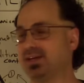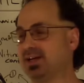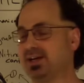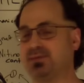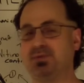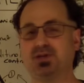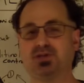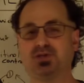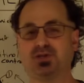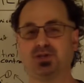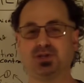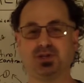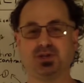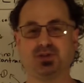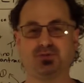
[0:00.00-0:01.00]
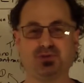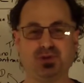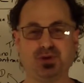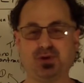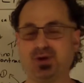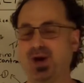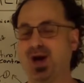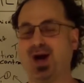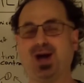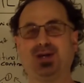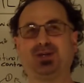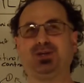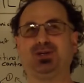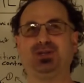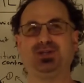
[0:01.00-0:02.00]
Like I mentioned on the other video, I
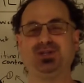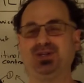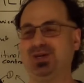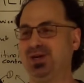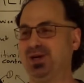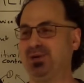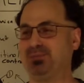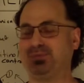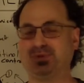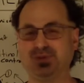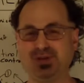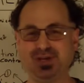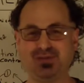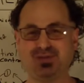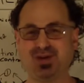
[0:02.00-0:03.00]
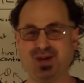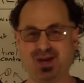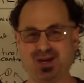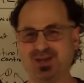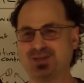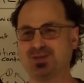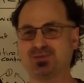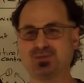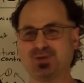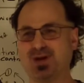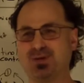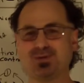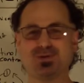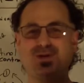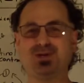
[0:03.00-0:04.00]
couldn't believe that I had any
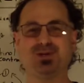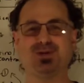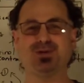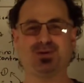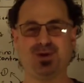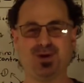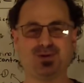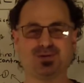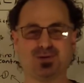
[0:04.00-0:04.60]
subscribers on here at all.